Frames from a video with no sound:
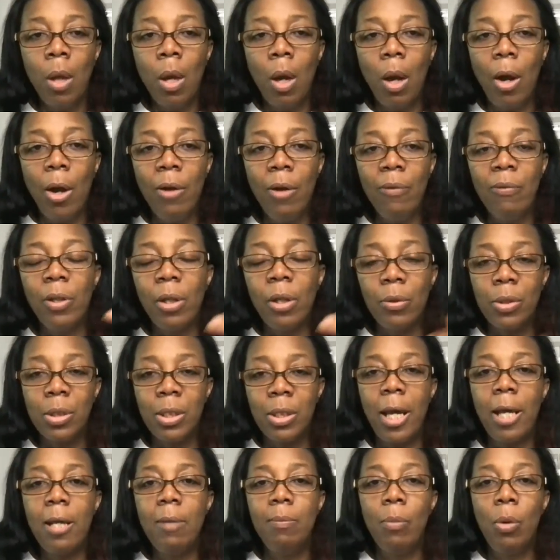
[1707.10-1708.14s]
Over those
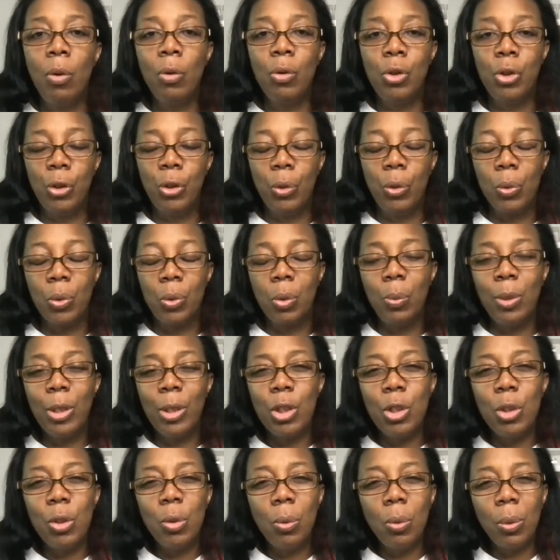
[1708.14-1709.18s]
10 modules,
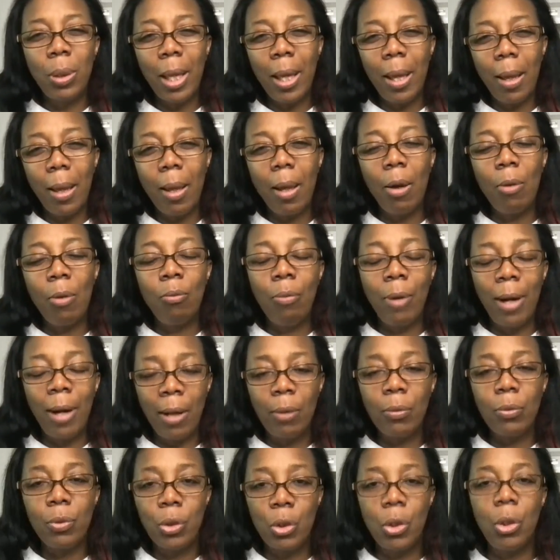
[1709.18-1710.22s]
which you'll get
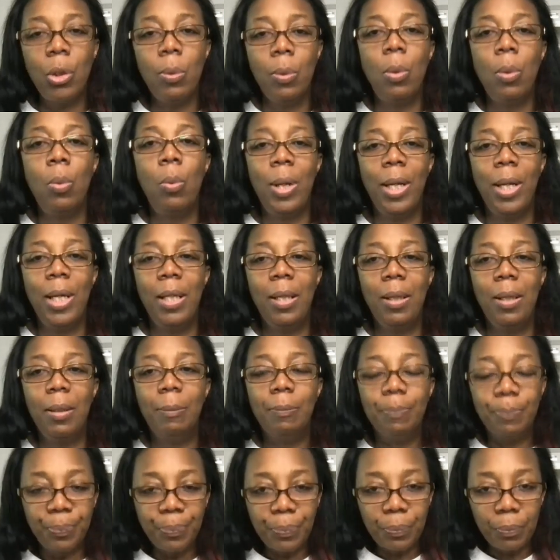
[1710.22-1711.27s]
around two a week,
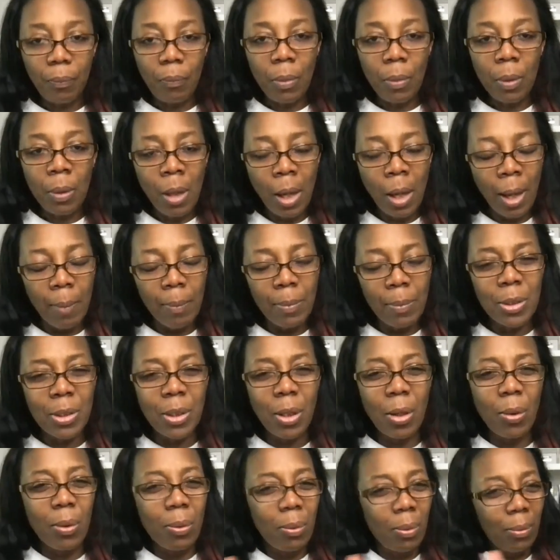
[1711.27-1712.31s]
um,
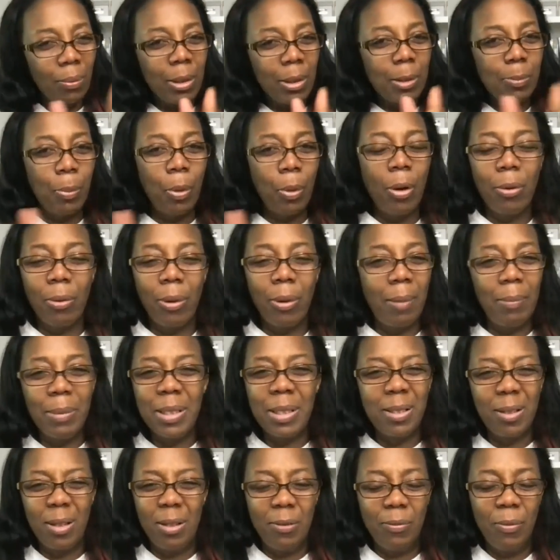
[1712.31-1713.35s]
so this program
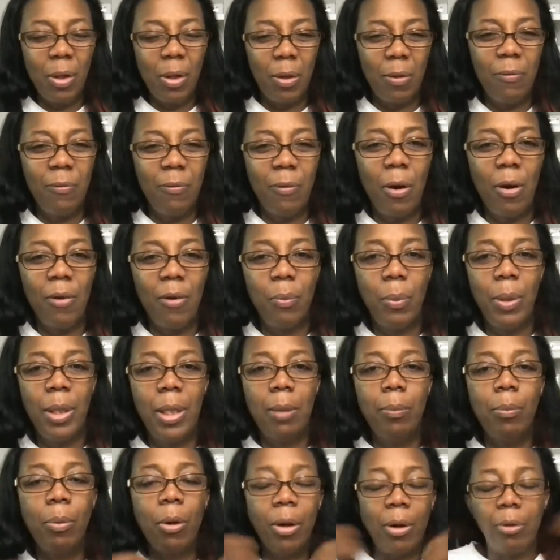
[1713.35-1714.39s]
is kind of like a five
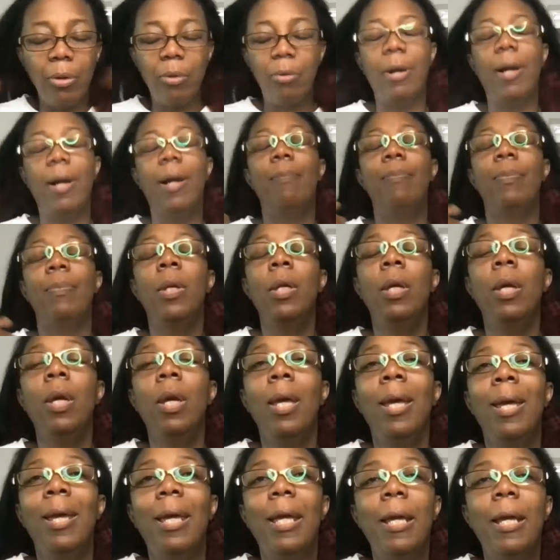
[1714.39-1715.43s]
week program
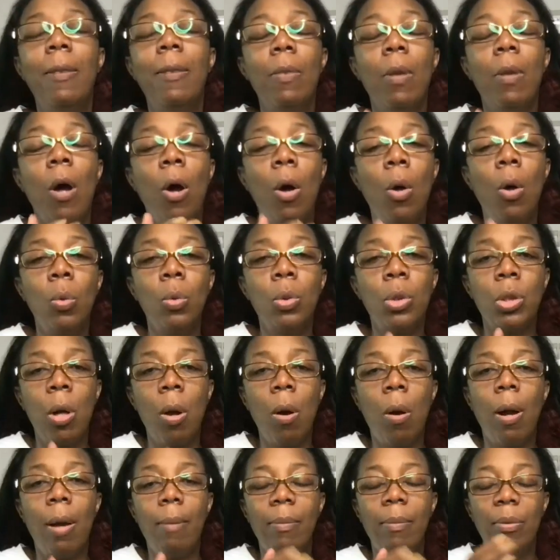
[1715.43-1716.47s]
in the whole
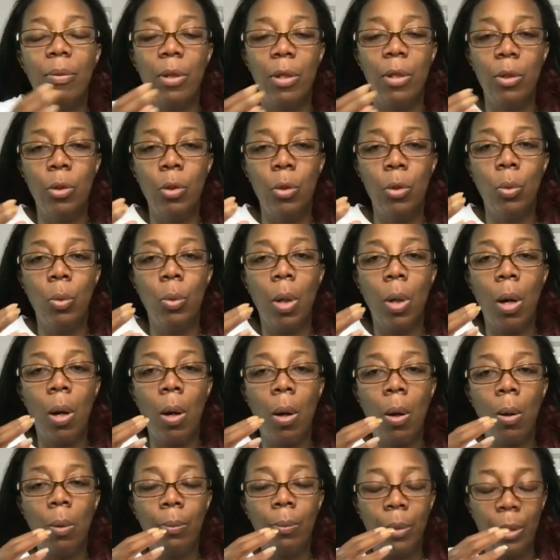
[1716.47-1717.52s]
time that you
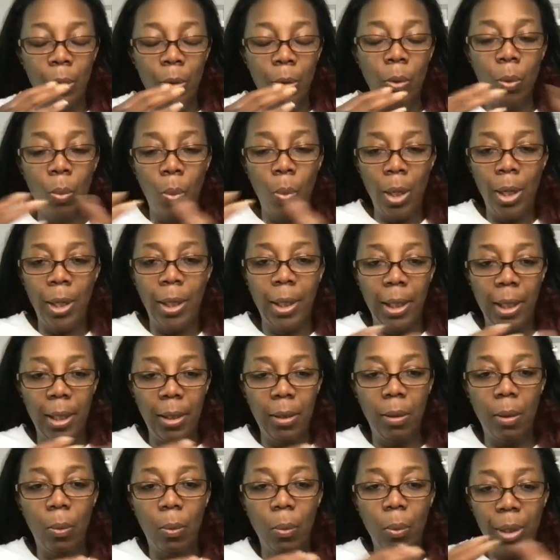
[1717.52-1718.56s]
are that you're
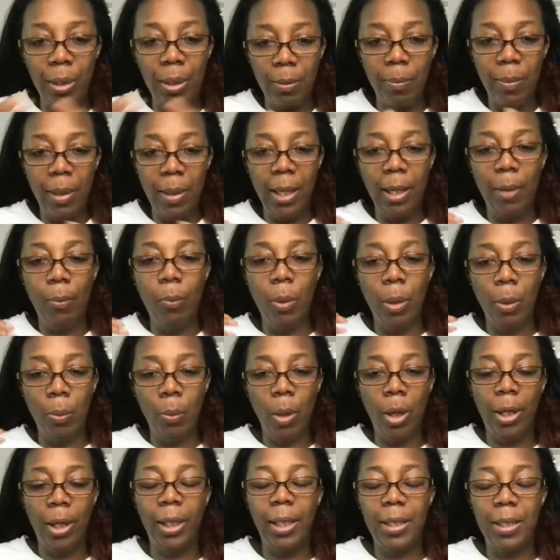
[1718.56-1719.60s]
working with me and we're
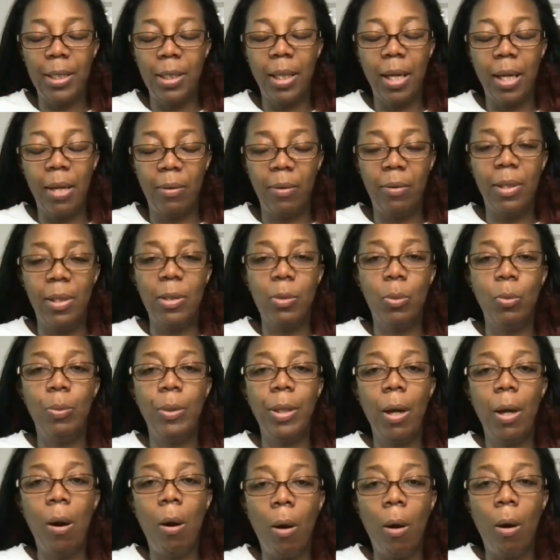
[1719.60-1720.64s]
working together this will be
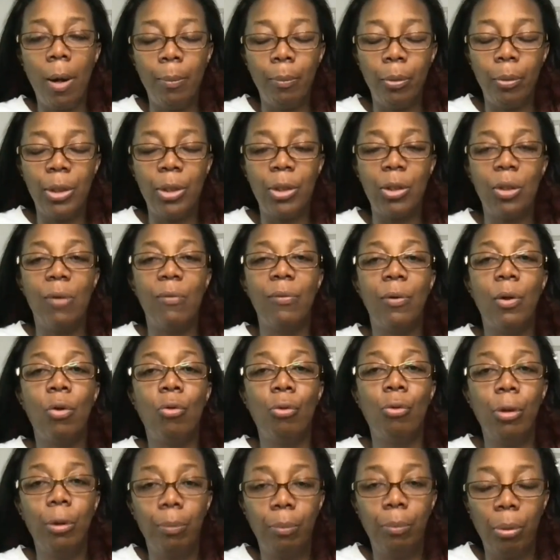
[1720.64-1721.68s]
a hybrid of a
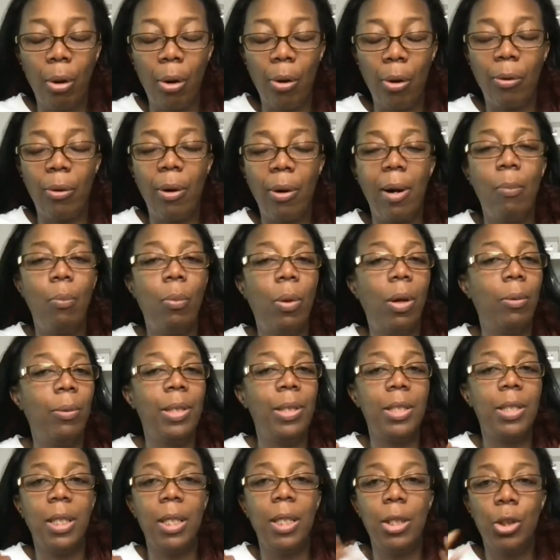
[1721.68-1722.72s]
group program where we
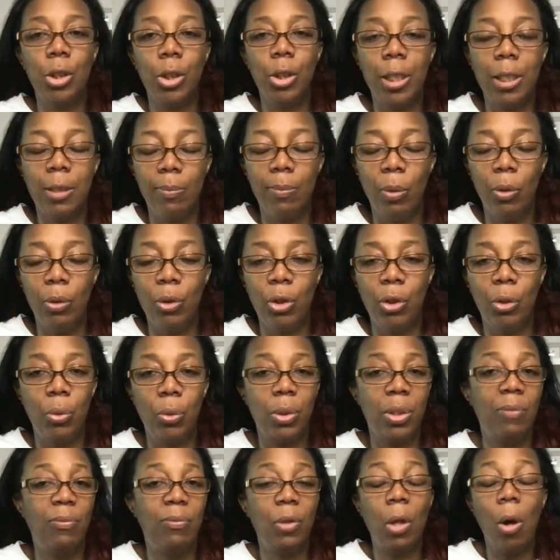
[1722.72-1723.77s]
teach these modules
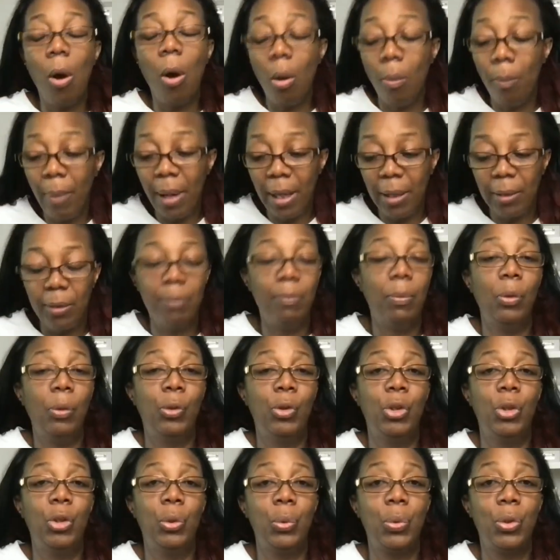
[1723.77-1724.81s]
and if you can't make the
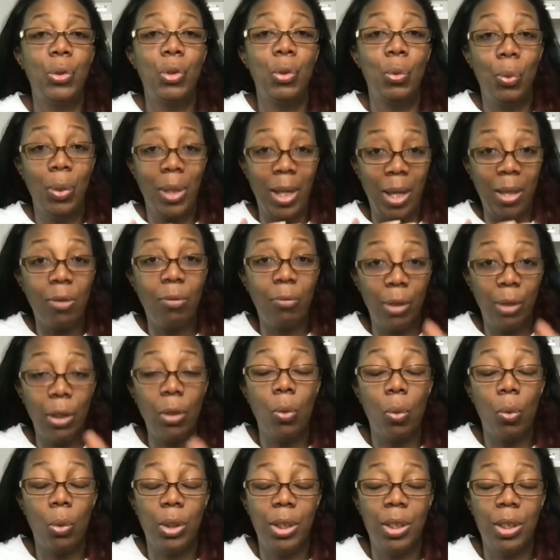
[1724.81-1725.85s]
modules you'll get the
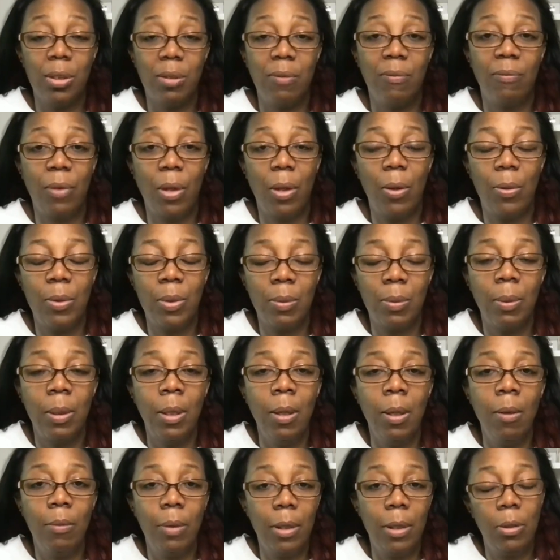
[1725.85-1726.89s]
recordings of those
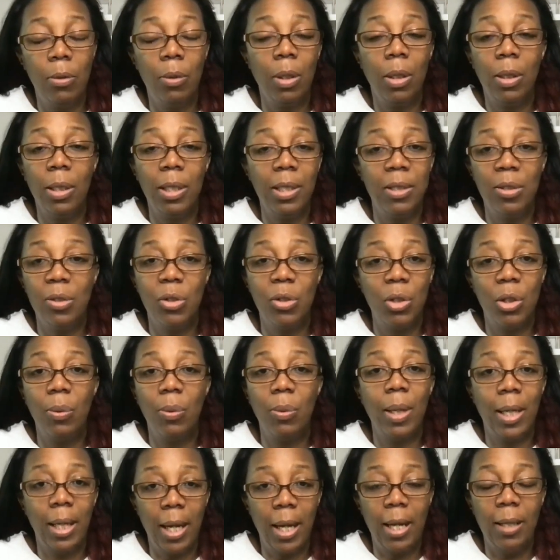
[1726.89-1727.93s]
that you can listen to
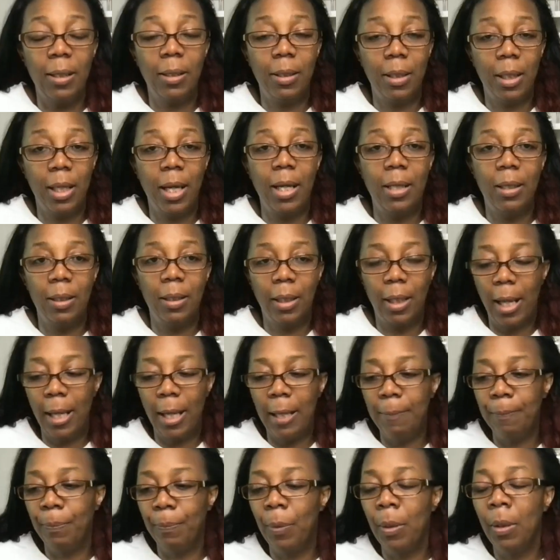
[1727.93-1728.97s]
again and again and
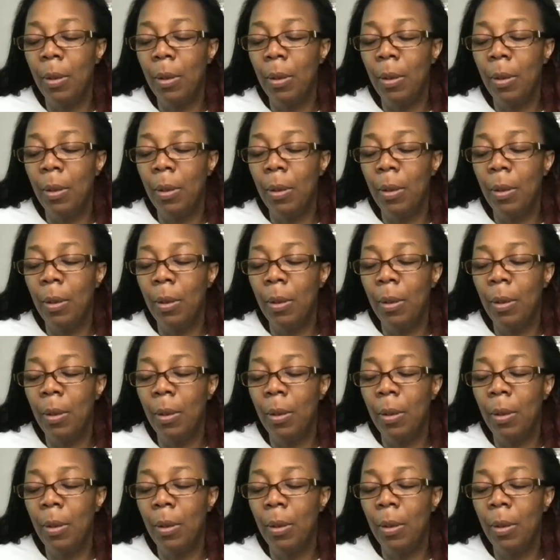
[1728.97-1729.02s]
again